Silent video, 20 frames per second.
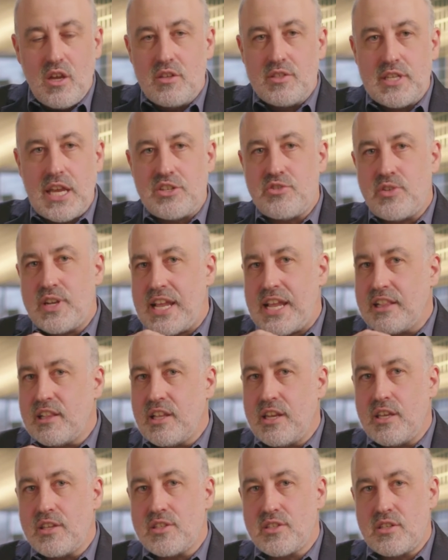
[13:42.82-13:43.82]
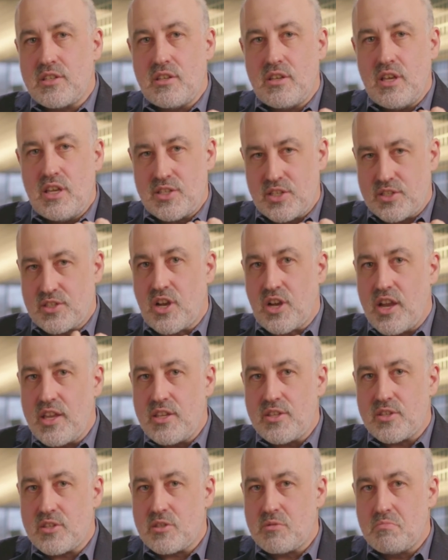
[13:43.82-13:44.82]
Data and analytics is a
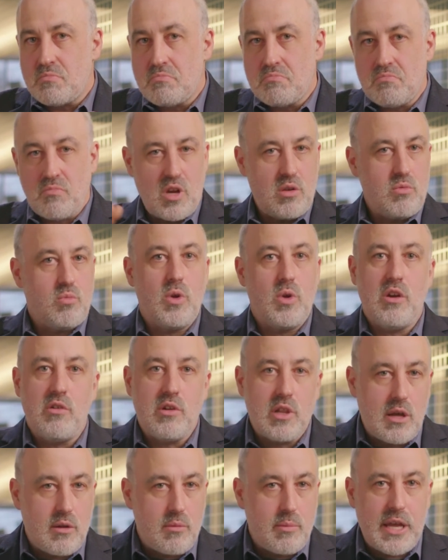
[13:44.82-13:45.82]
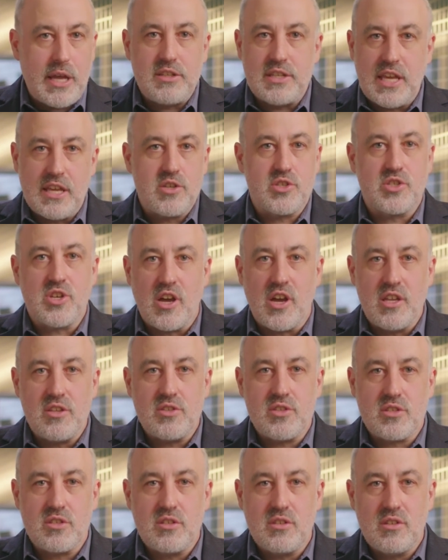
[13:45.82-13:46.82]
science, right? We hear a lot about data
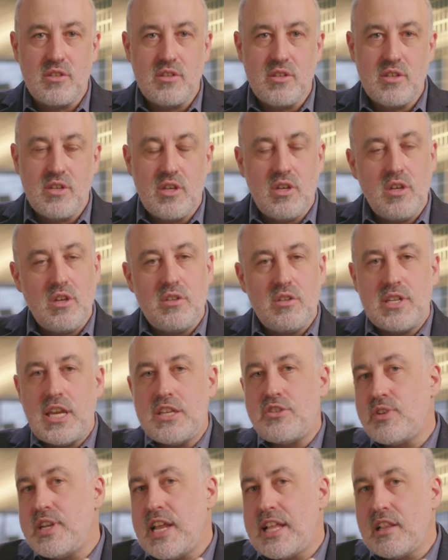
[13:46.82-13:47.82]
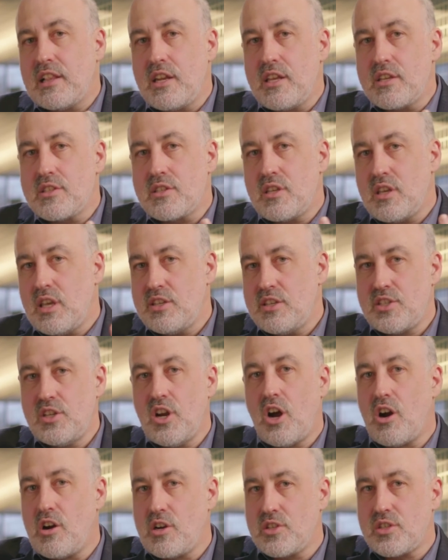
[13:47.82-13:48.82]
science. Data and analytics is an
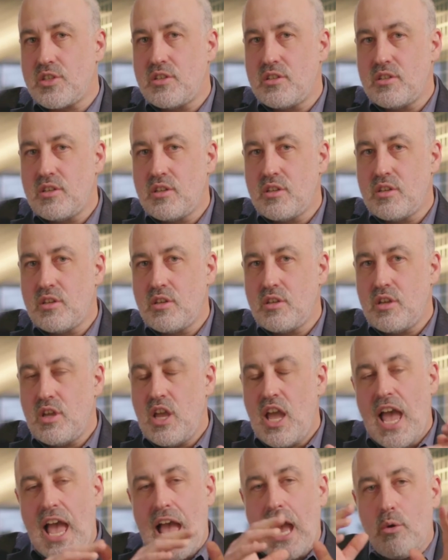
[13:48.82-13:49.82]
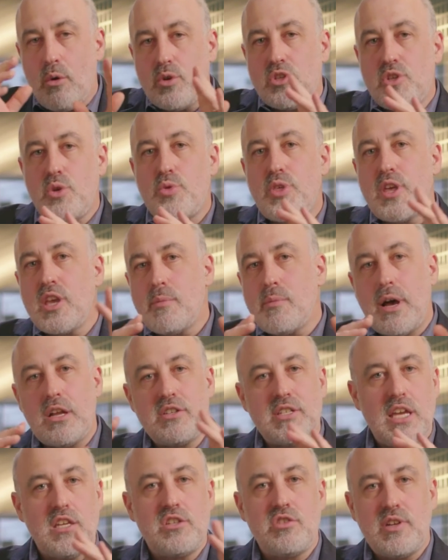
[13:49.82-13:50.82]
art. How would you think about
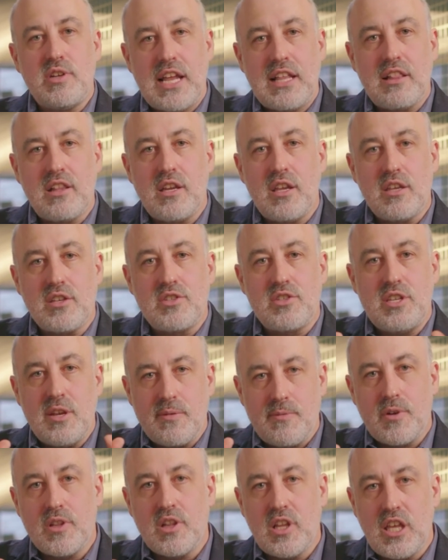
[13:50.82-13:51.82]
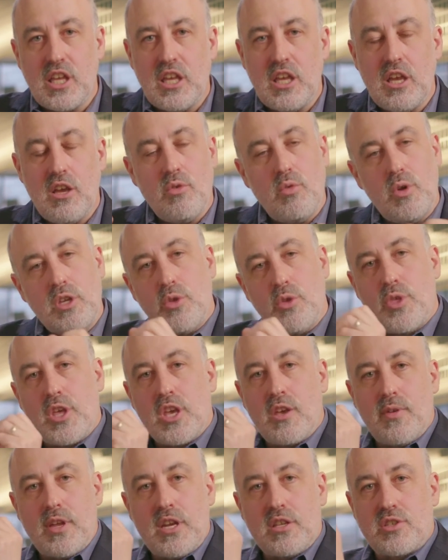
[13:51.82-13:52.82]
data and analytics differently when you think
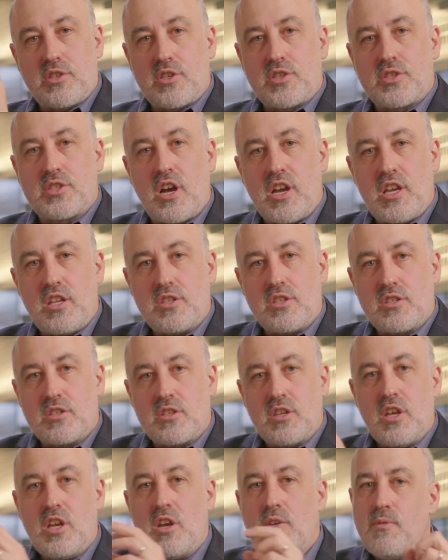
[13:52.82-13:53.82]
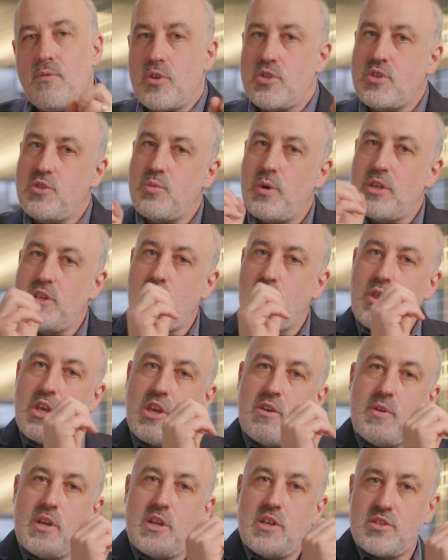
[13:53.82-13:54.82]
of it as a science versus when you think
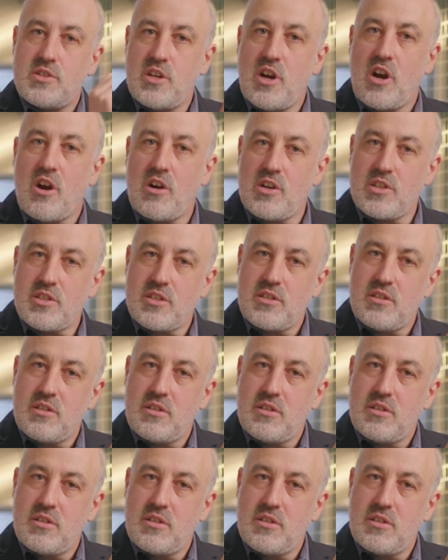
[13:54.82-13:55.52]
of it as an art?